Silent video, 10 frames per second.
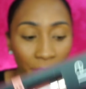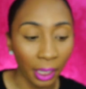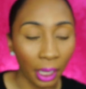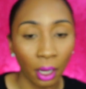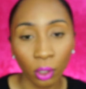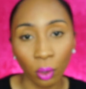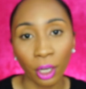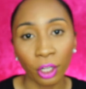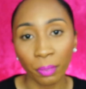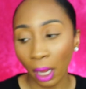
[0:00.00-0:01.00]
to get it, so
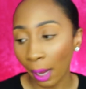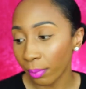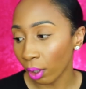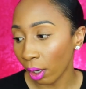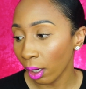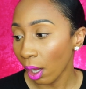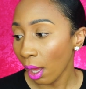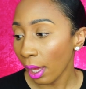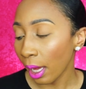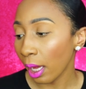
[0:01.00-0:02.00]
I just popped on
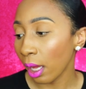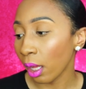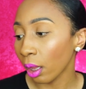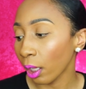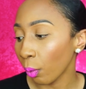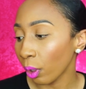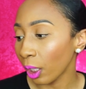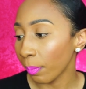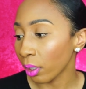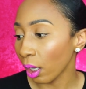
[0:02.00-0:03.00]
a liquid
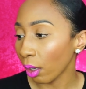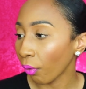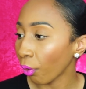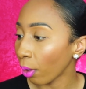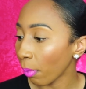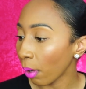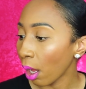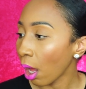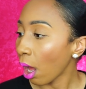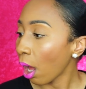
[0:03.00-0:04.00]
lipstick from
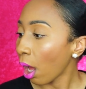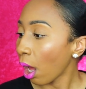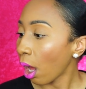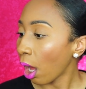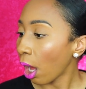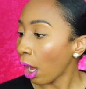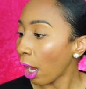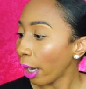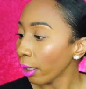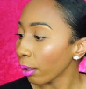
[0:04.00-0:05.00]

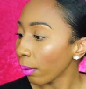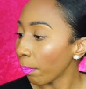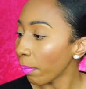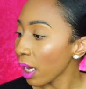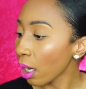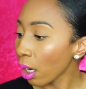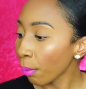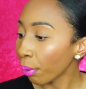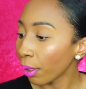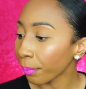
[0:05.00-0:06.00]
Hot Makeup.
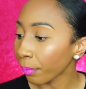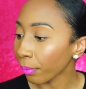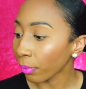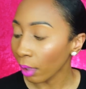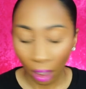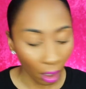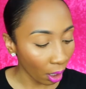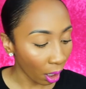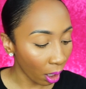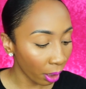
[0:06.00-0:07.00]

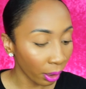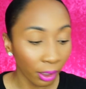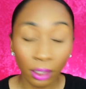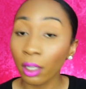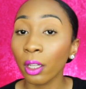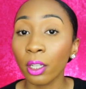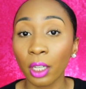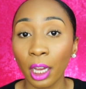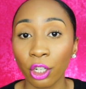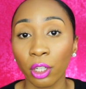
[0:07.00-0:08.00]
This is the
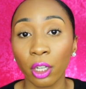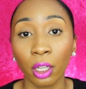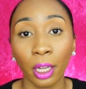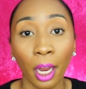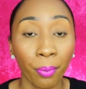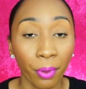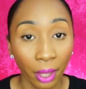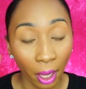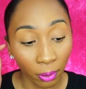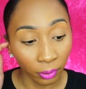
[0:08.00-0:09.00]
Alyssa Ashley collab with
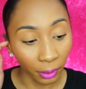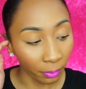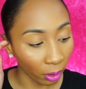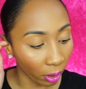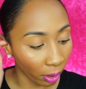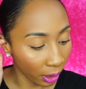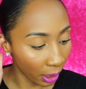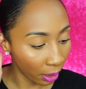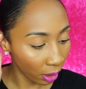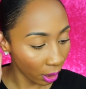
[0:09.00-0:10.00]
e.l.f. lip gloss,
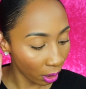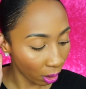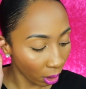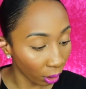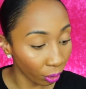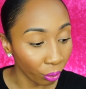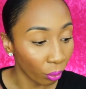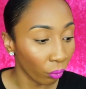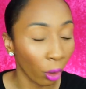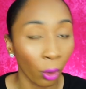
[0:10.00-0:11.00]
and it's in the color
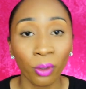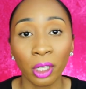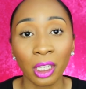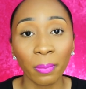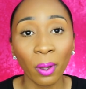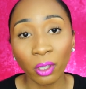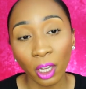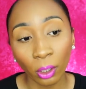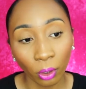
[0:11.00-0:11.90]
Nude Rose. It smells like